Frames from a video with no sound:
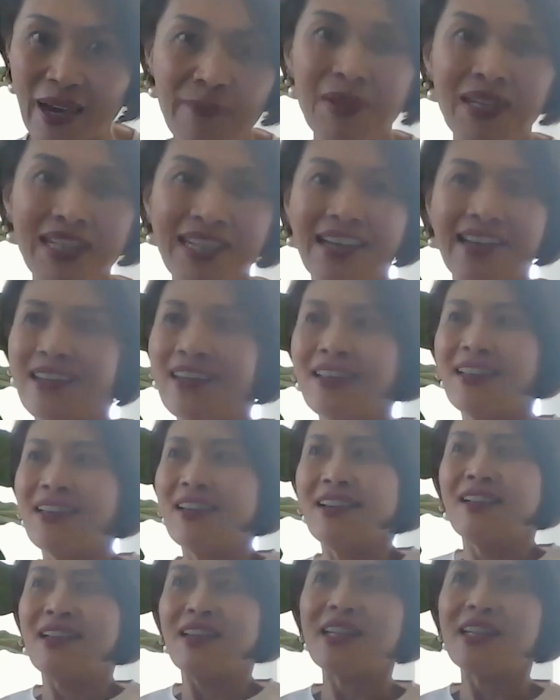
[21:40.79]
I mean, like,
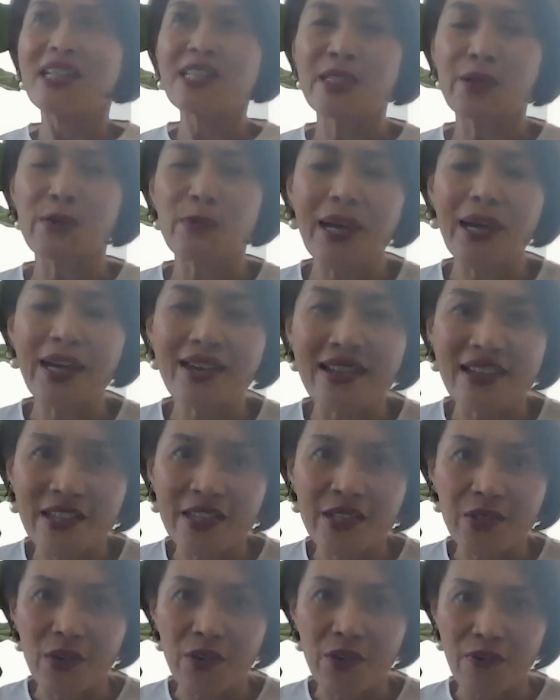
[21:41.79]
it is the way it
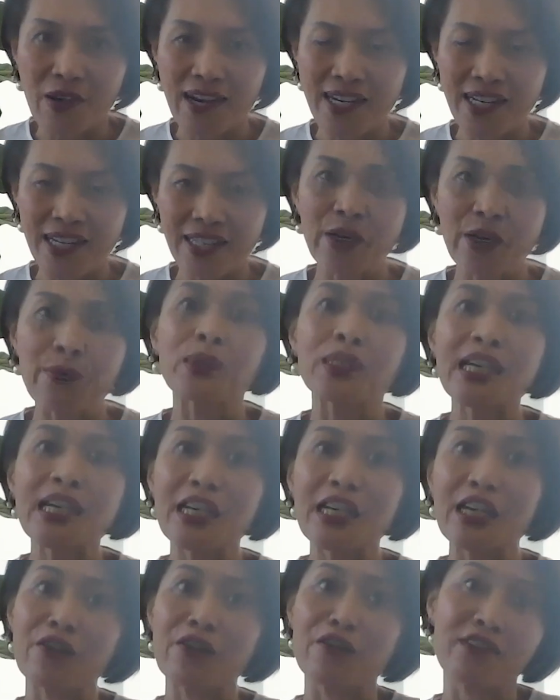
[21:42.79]
is already. They will
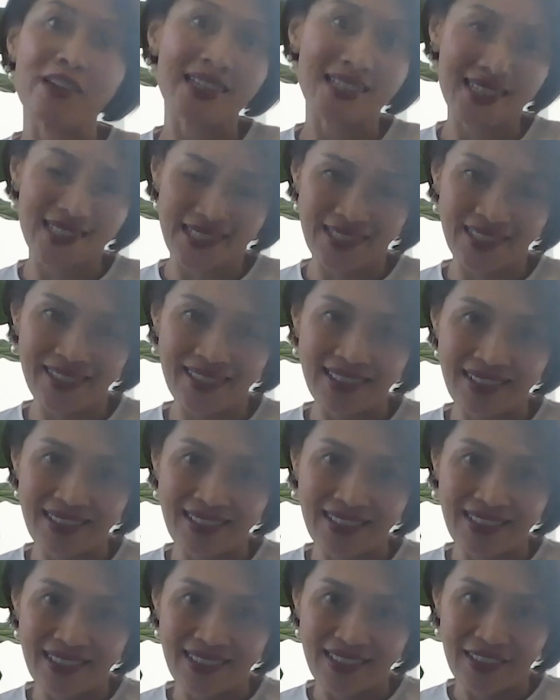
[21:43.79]
take a risk
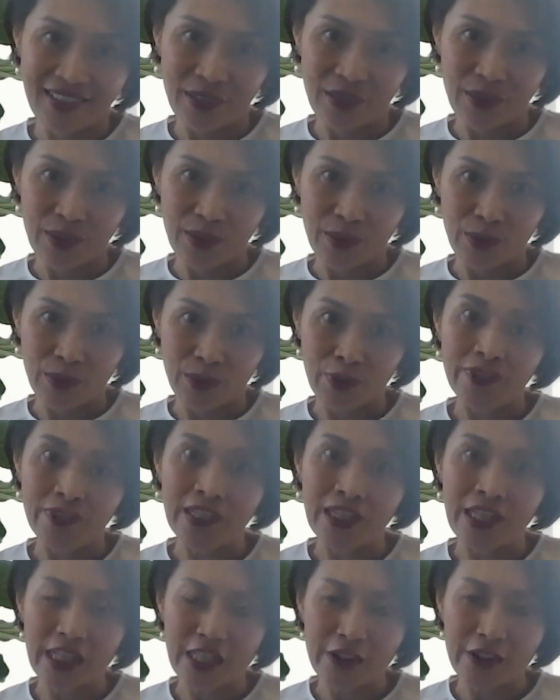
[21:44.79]
with
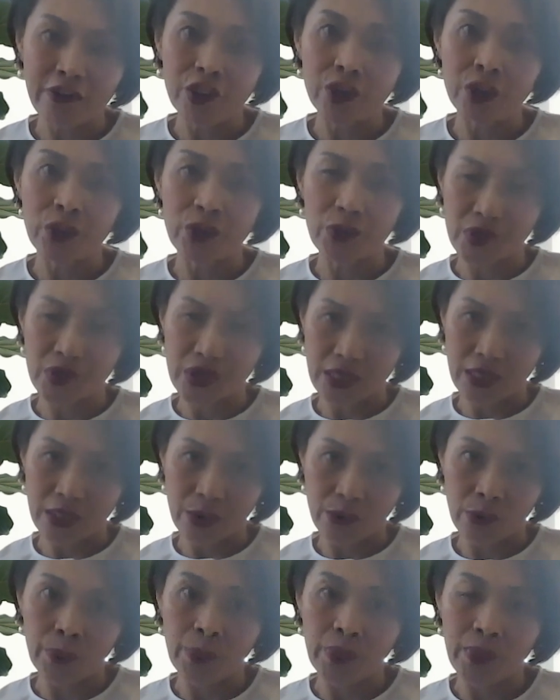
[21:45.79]
the individuals that they
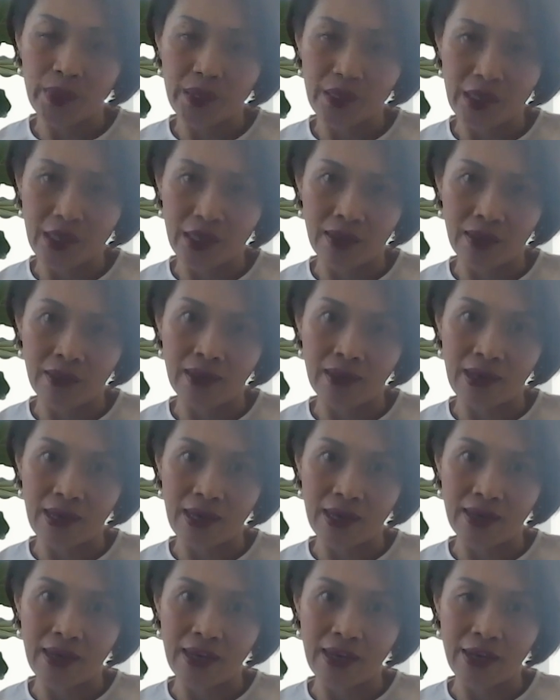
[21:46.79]
will put in.
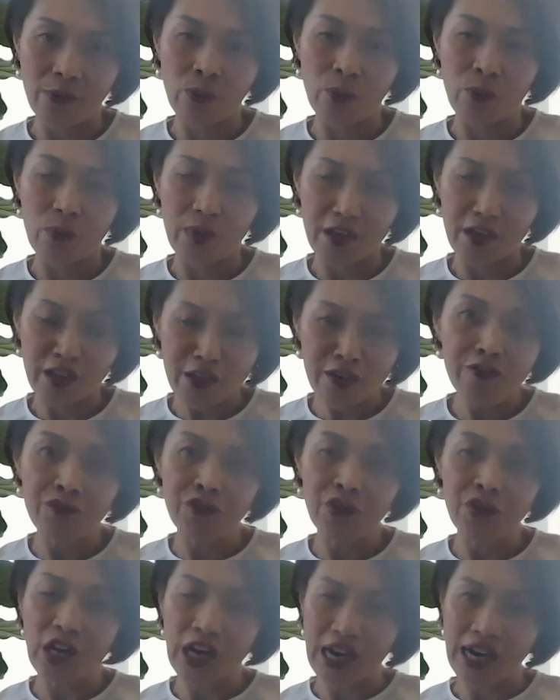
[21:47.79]
And if
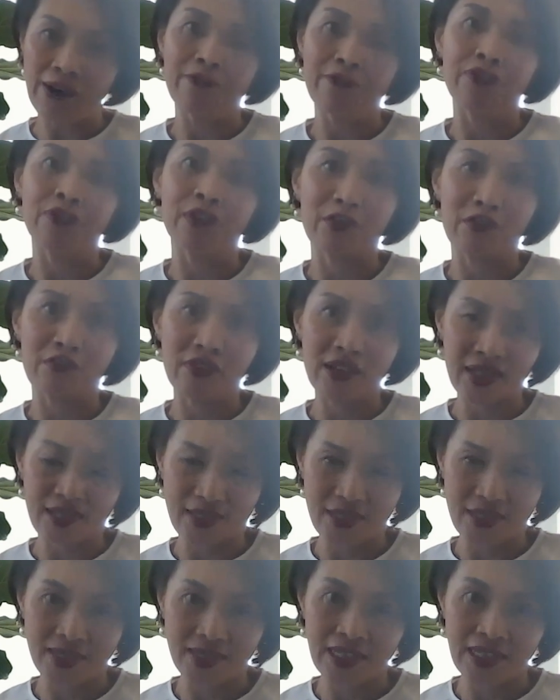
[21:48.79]
you're up for the
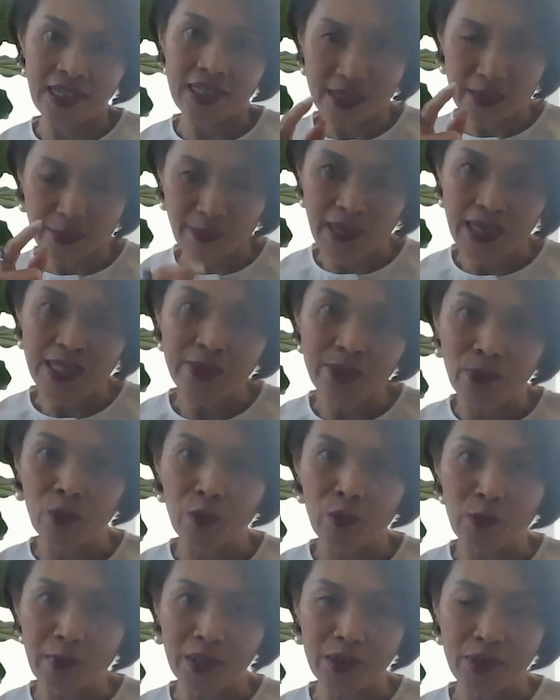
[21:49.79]
risk, that's the best
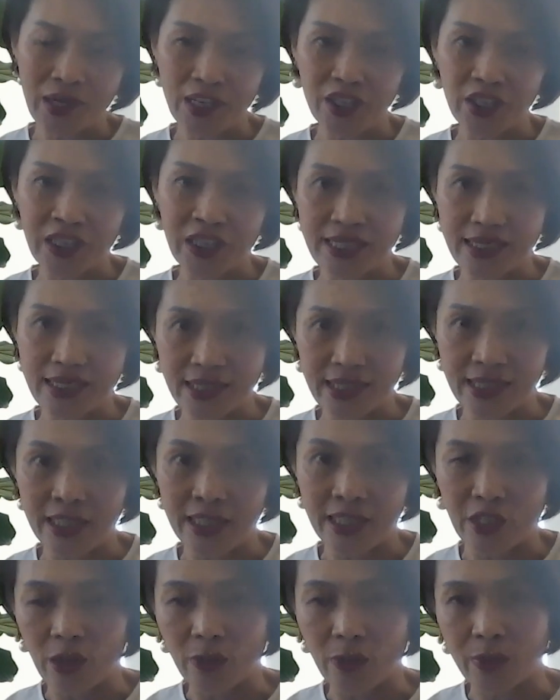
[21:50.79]
moment to actually seize
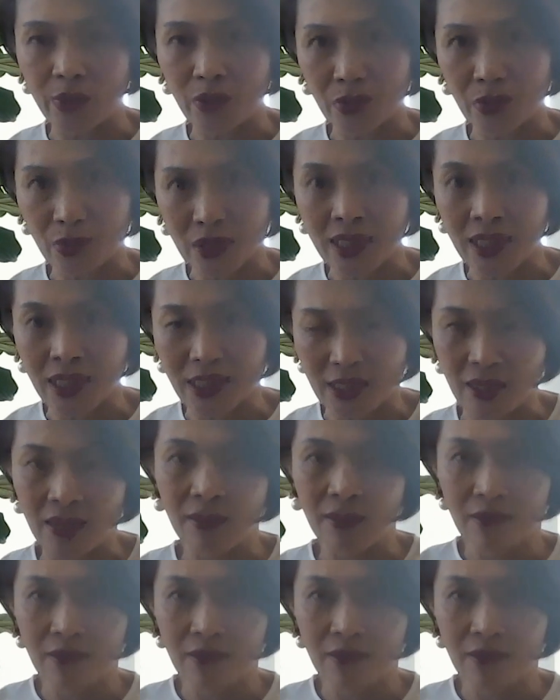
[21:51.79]
the opportunity.